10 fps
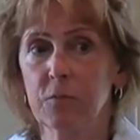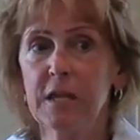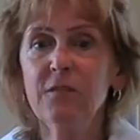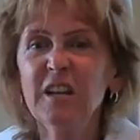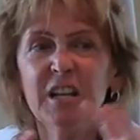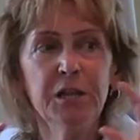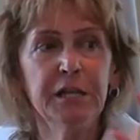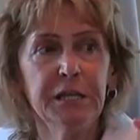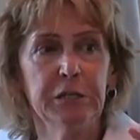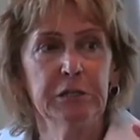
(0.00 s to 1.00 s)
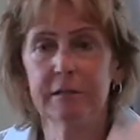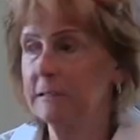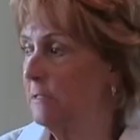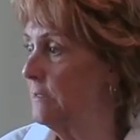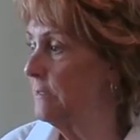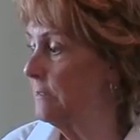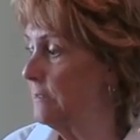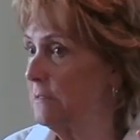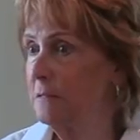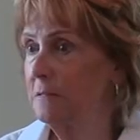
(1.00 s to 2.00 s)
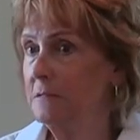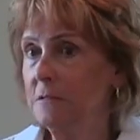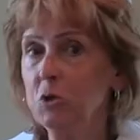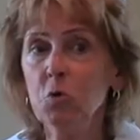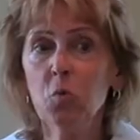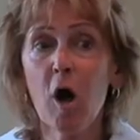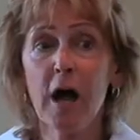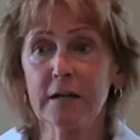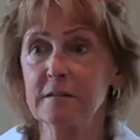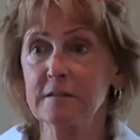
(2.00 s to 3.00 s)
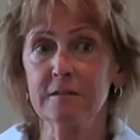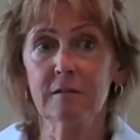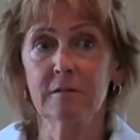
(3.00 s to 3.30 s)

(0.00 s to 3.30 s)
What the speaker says: Even a little. Who walks?